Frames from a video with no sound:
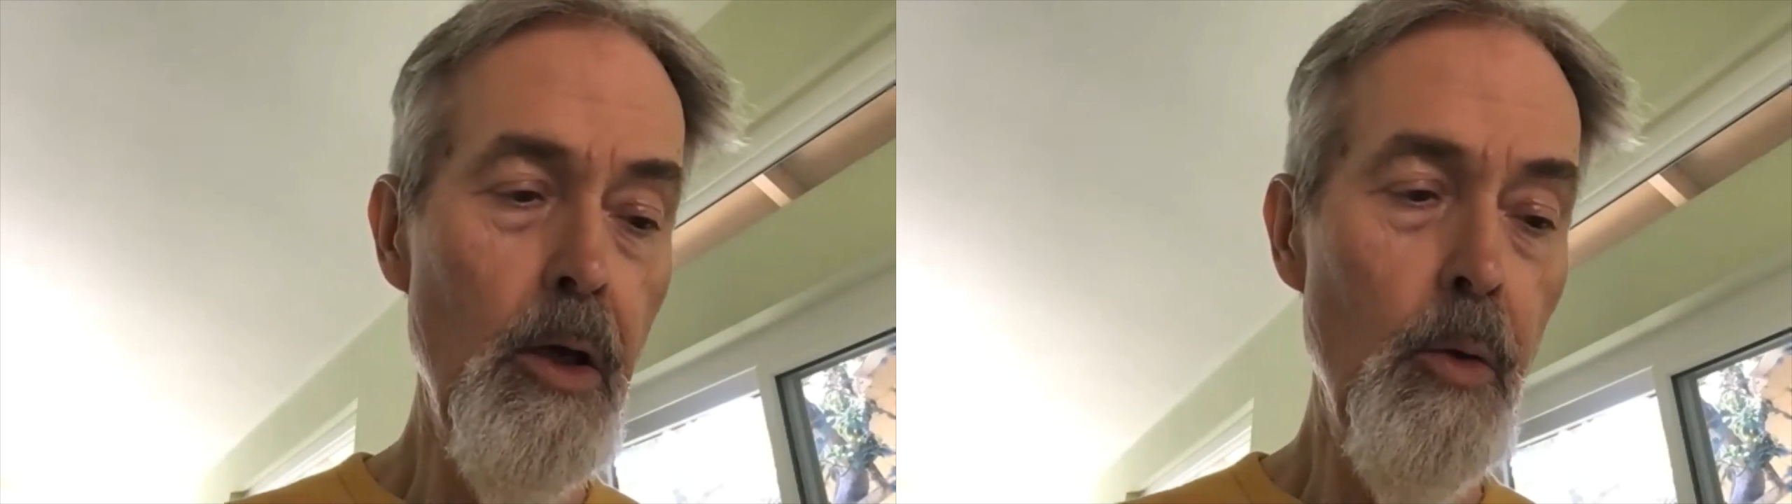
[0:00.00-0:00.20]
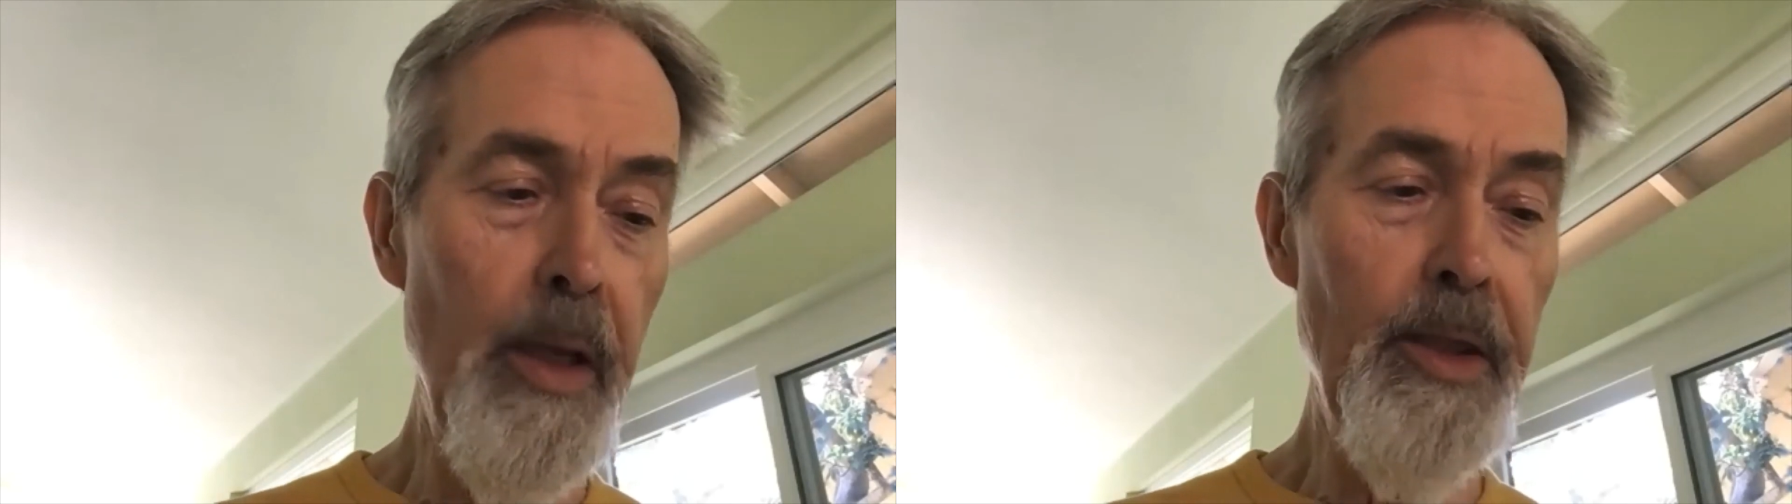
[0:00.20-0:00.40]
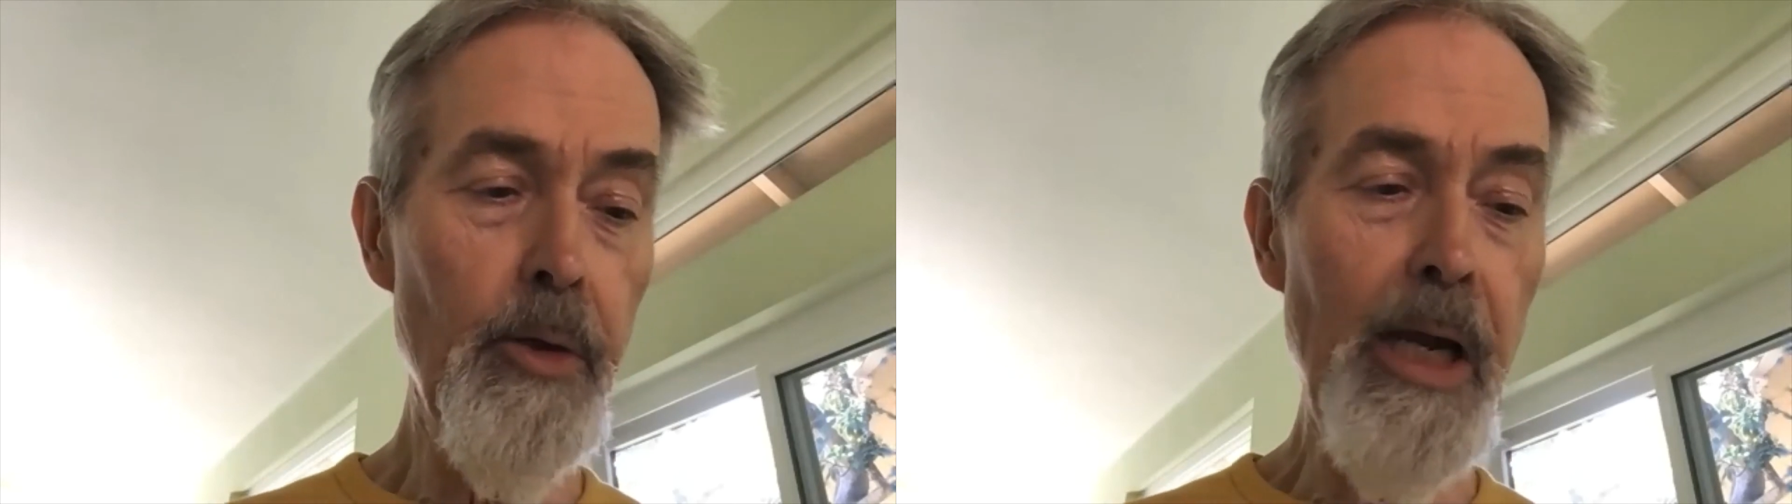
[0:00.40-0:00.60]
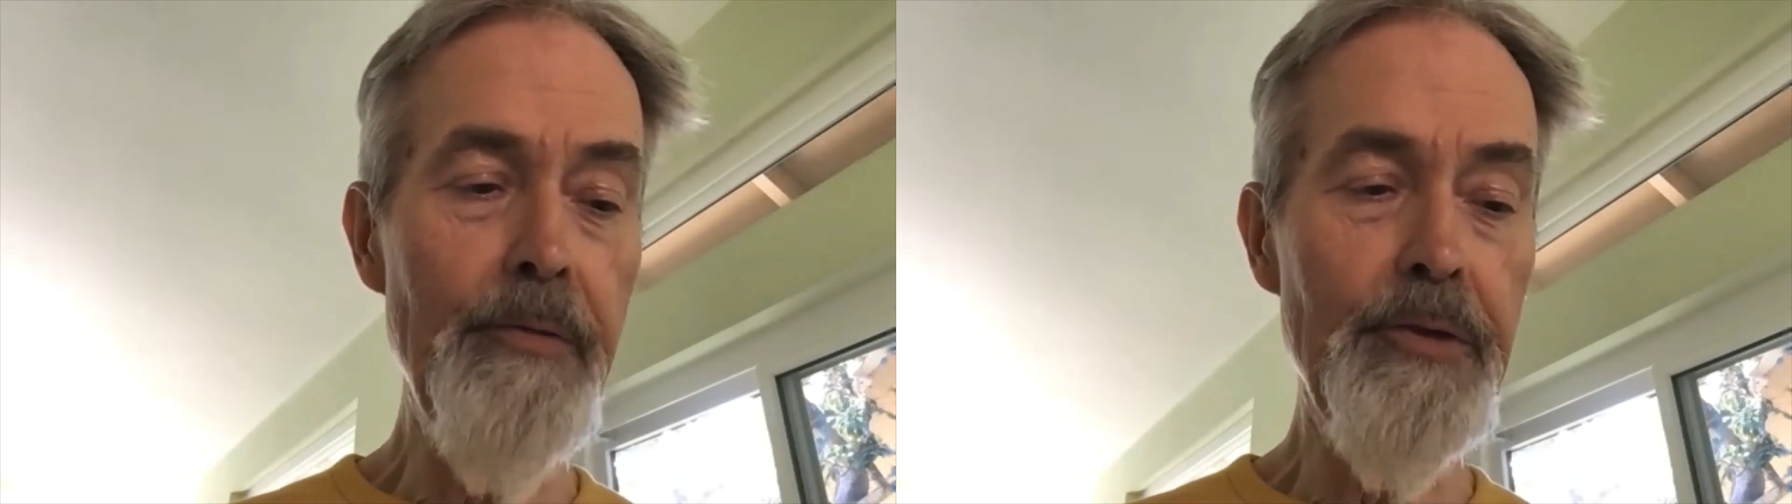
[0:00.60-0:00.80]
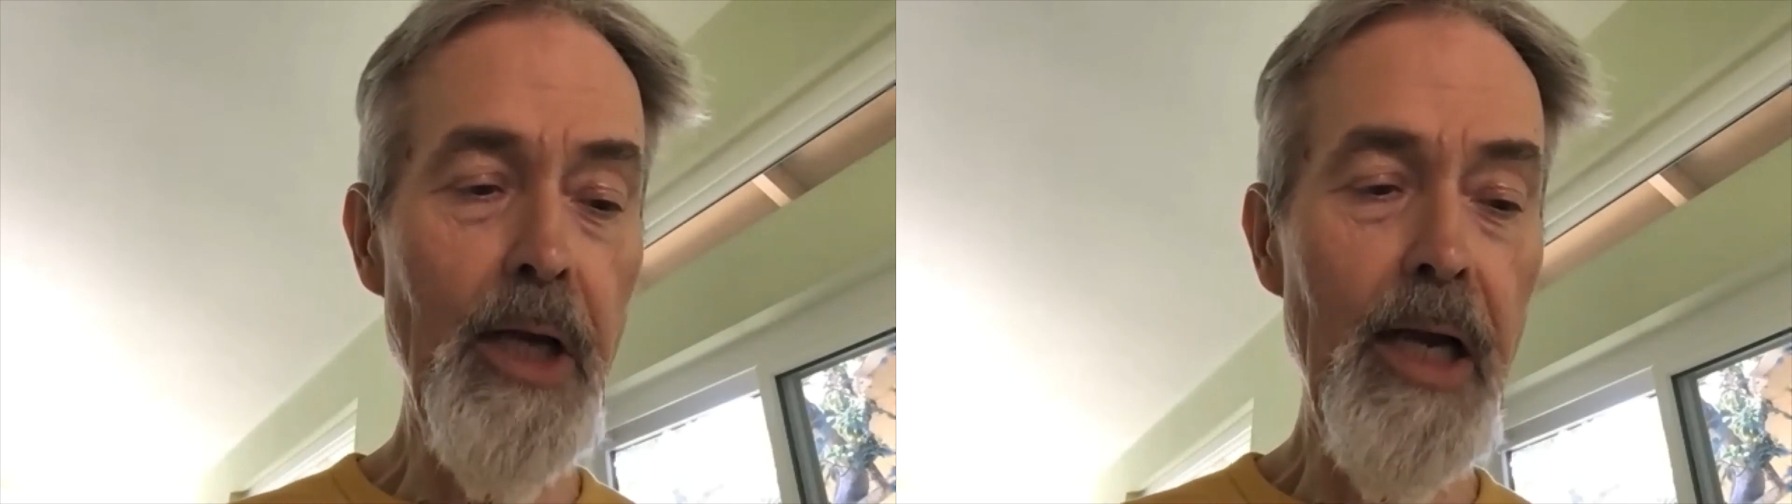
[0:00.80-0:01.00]
When the
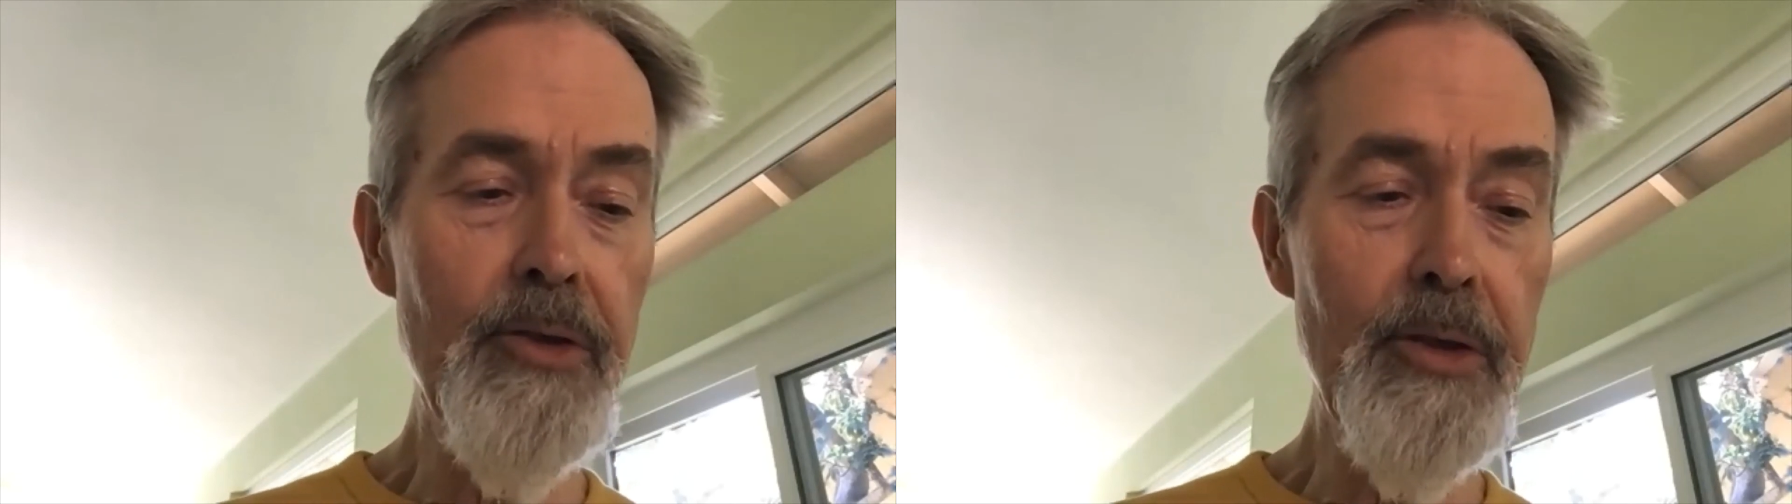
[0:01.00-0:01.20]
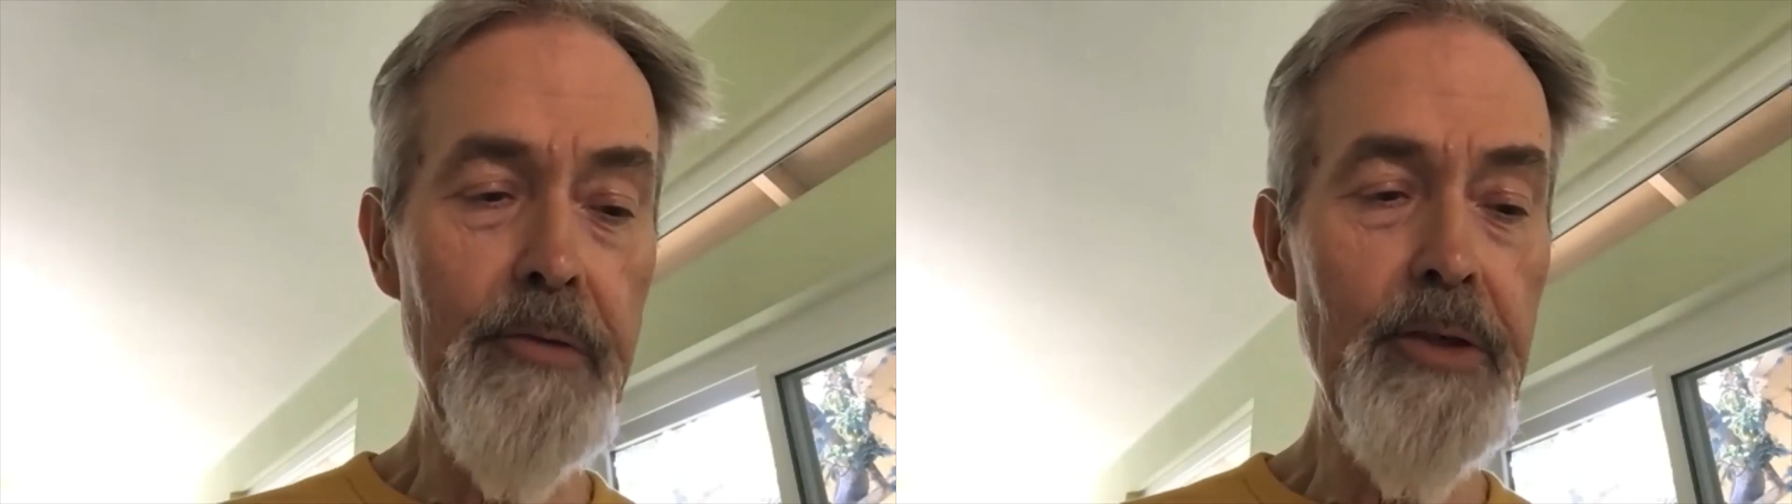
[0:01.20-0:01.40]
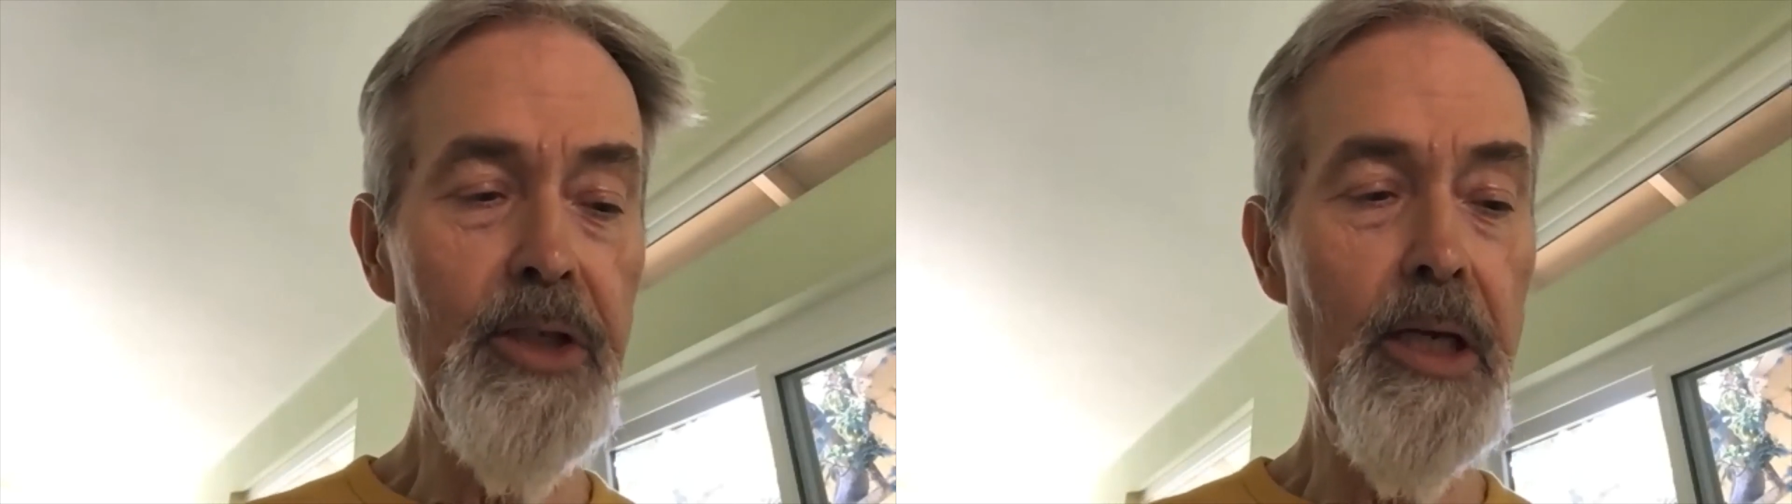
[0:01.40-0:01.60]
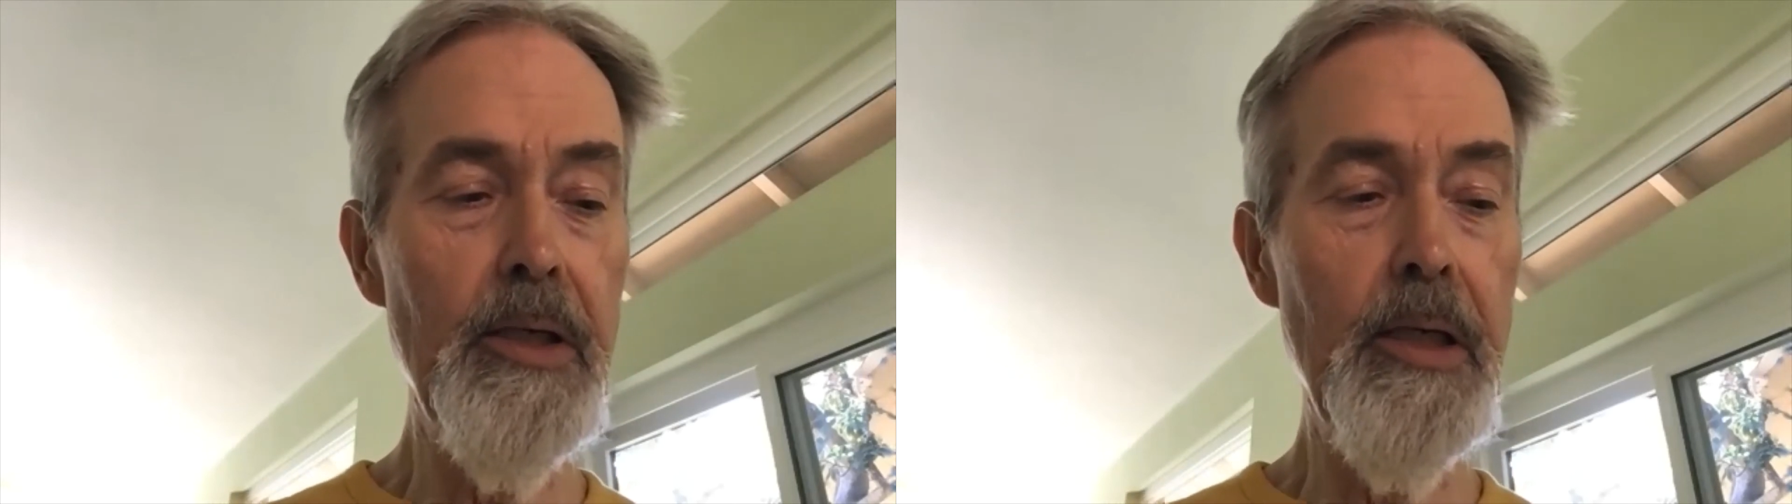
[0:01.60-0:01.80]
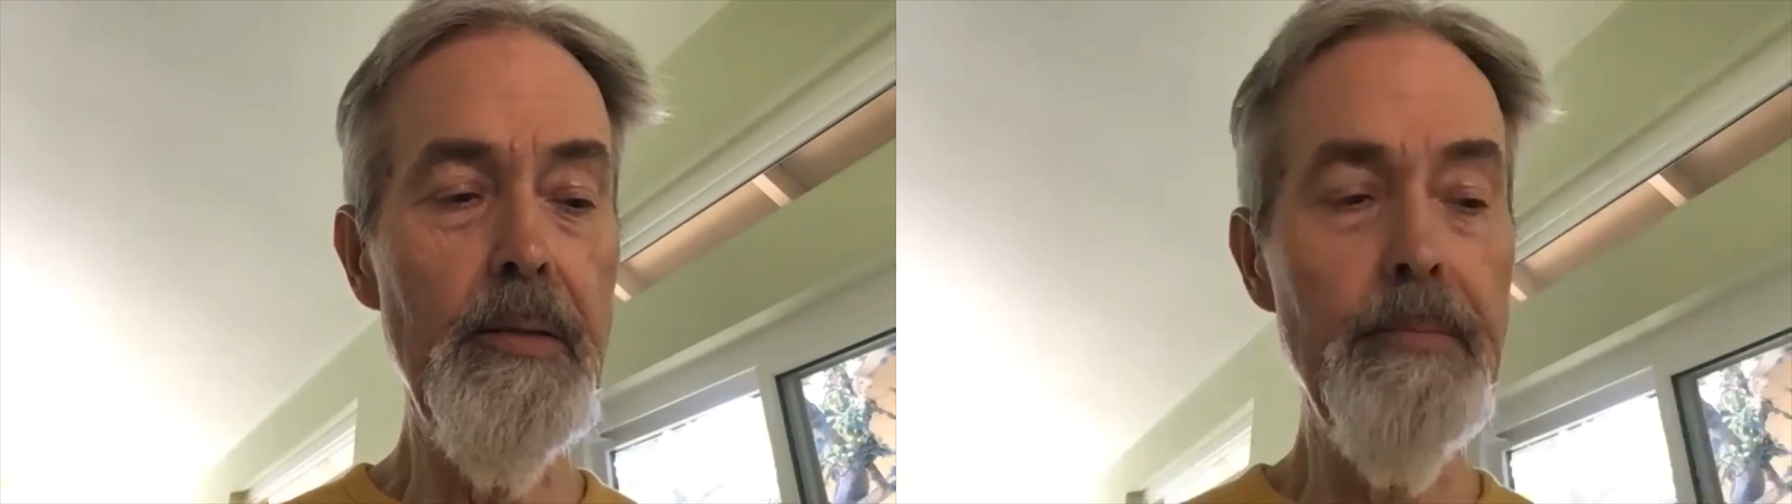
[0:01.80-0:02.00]
graveside service
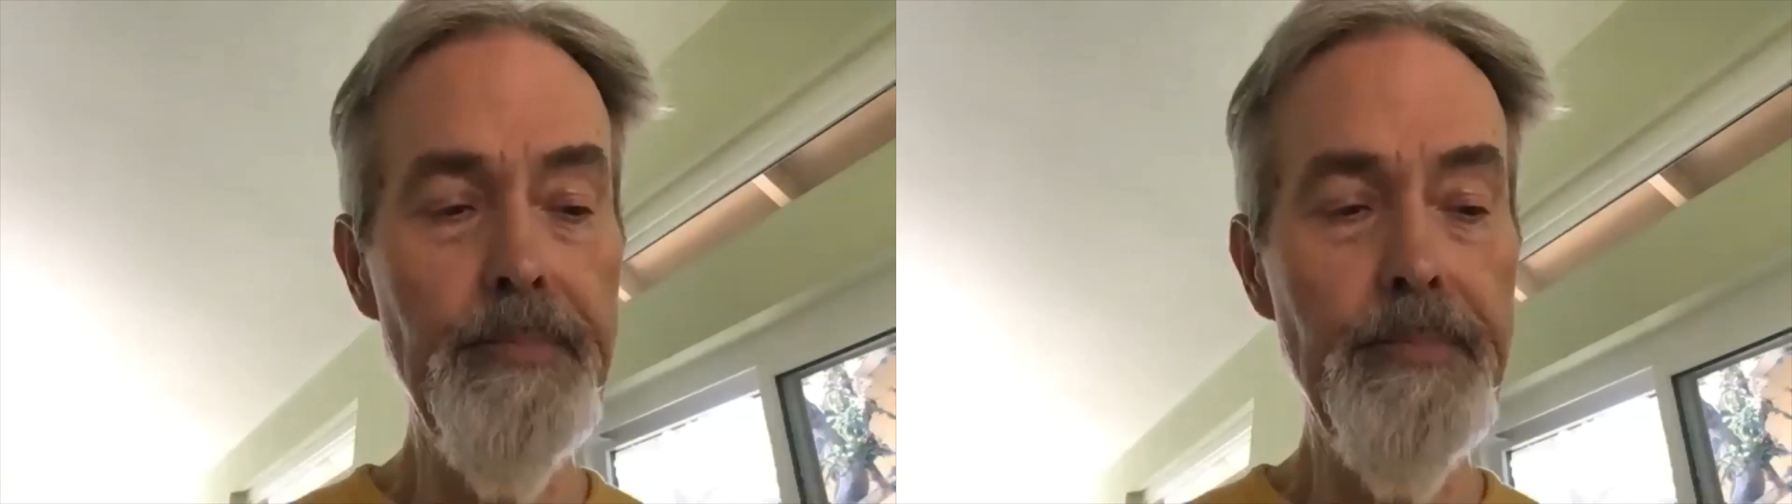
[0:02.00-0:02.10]
ended,